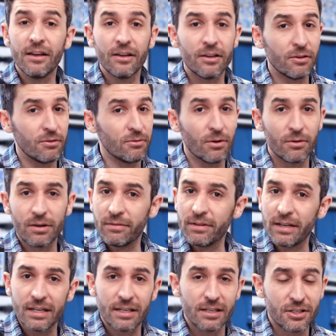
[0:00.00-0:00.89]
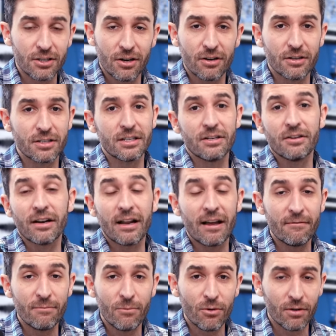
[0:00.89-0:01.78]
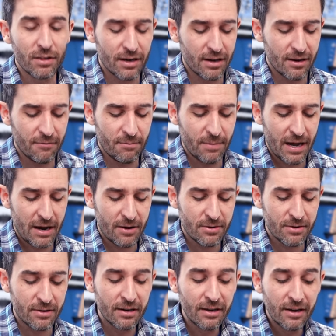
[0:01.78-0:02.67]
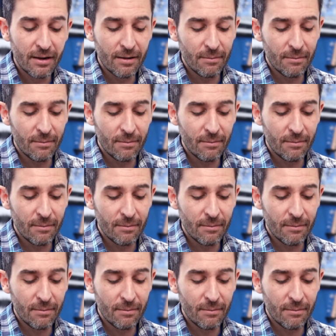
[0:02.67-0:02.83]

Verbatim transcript: you don't even need to charge it. You're going to have more than enough power.